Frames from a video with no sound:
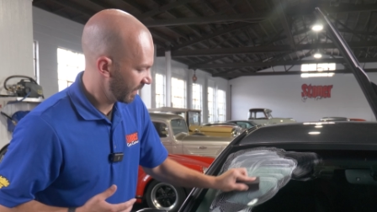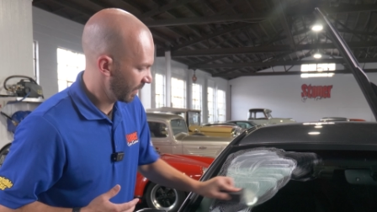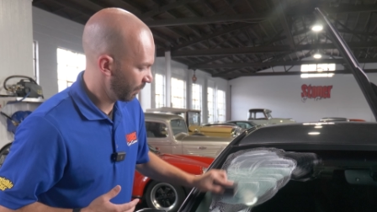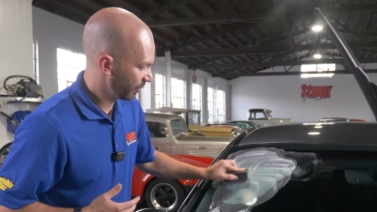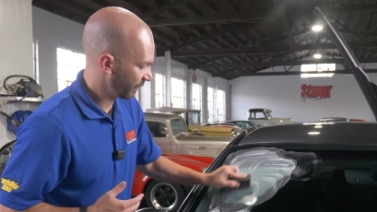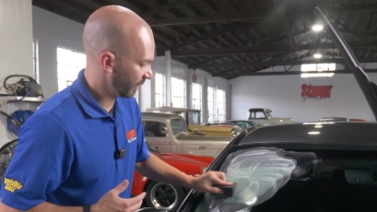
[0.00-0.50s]

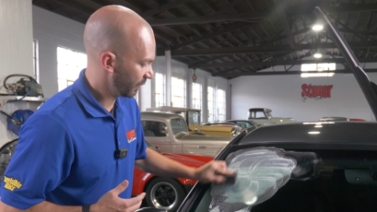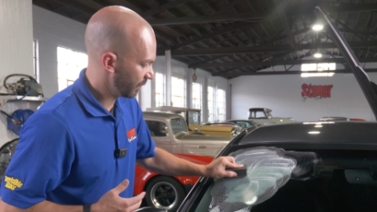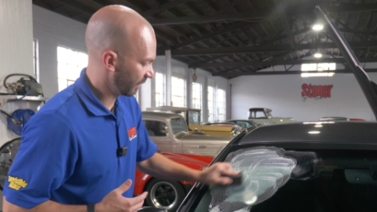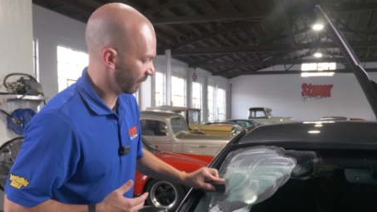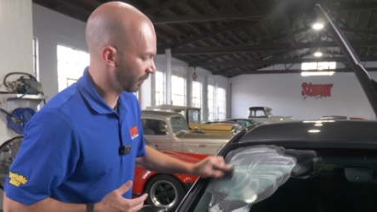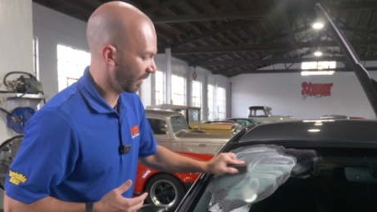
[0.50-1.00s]
And we're just gonna do
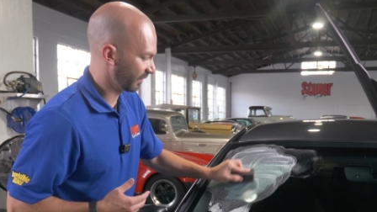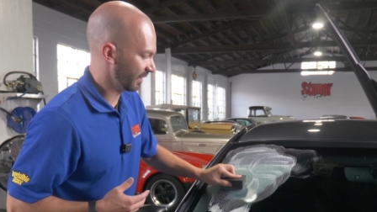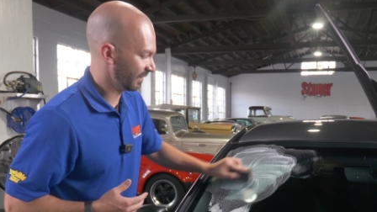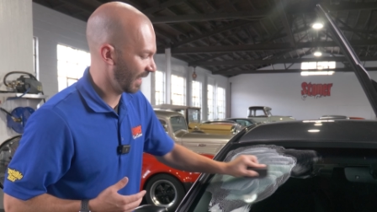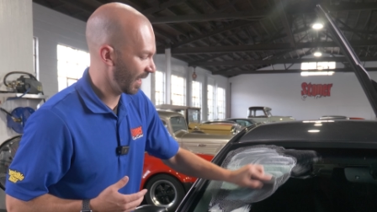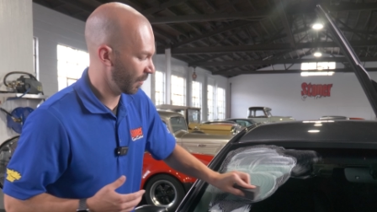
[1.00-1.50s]
this across the
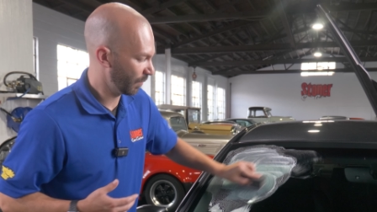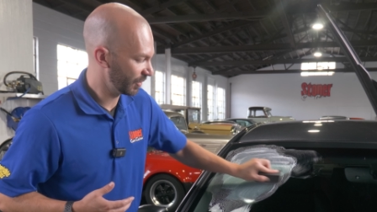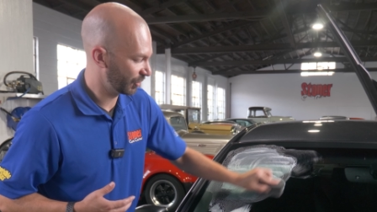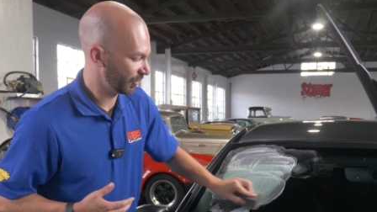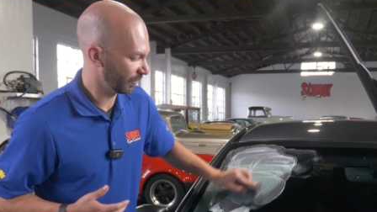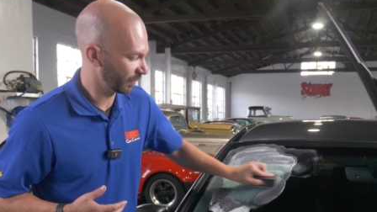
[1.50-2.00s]
entire
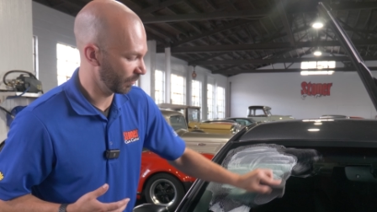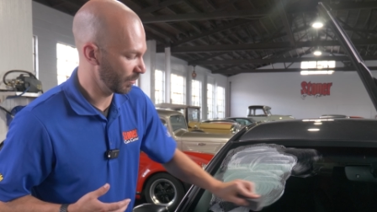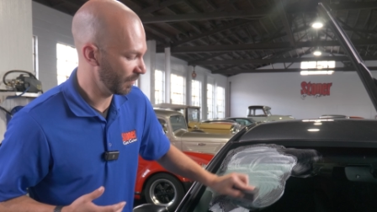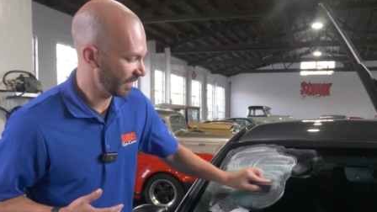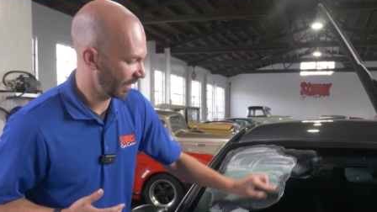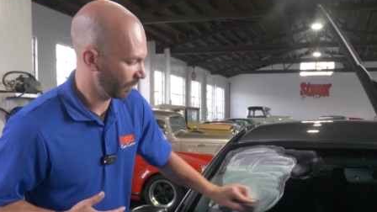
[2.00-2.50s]
windshield to
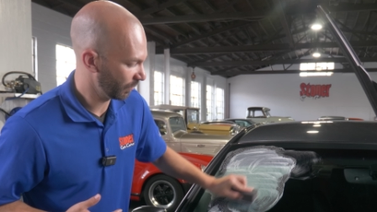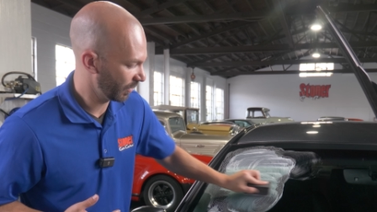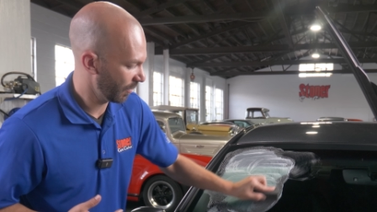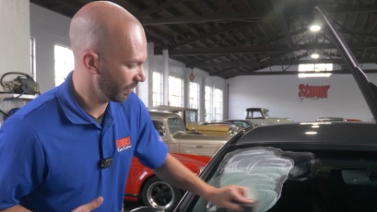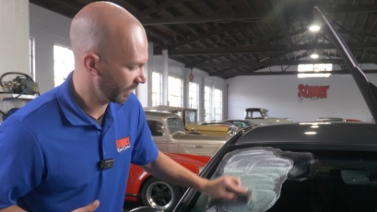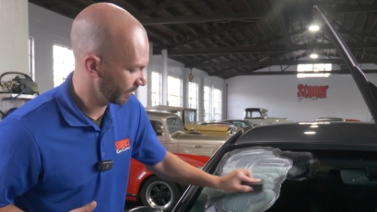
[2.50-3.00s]
remove that old
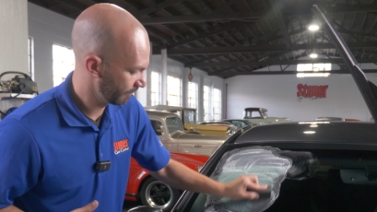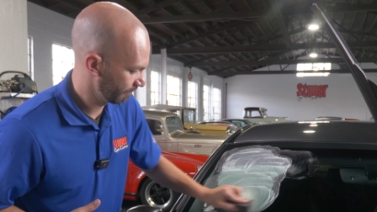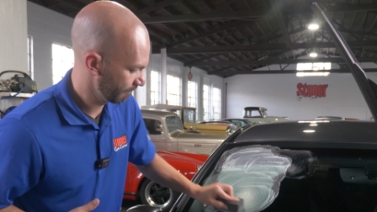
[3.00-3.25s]
coating.